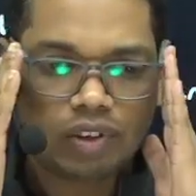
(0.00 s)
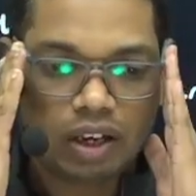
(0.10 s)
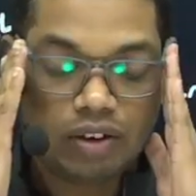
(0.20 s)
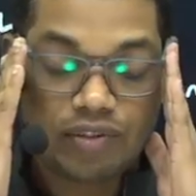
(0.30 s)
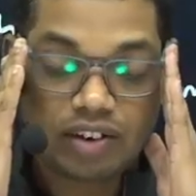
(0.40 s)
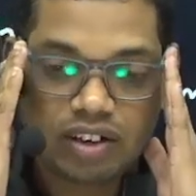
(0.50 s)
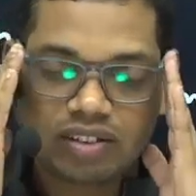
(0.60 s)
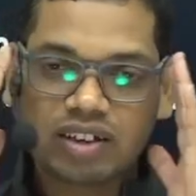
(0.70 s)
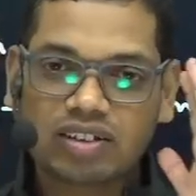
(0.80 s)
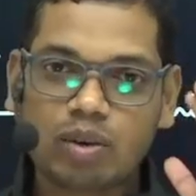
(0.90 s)
if I take
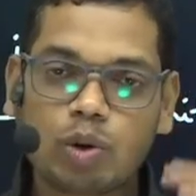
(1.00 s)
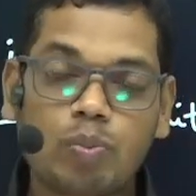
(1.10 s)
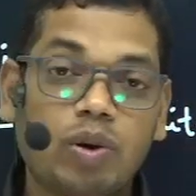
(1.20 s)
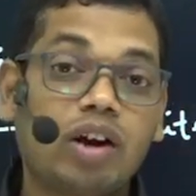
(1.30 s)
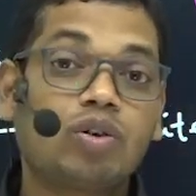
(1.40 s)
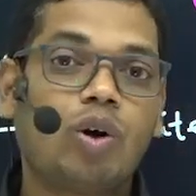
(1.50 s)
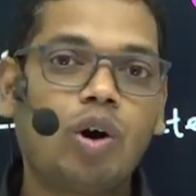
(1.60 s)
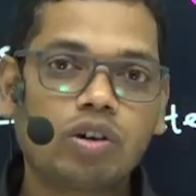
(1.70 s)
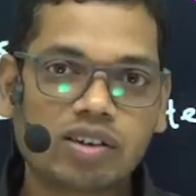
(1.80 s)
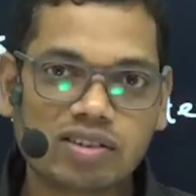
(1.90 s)
the example of plant
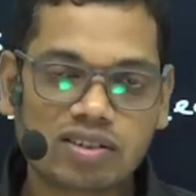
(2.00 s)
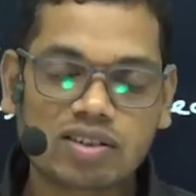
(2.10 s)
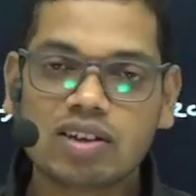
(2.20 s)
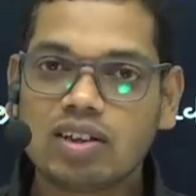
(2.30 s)
organs,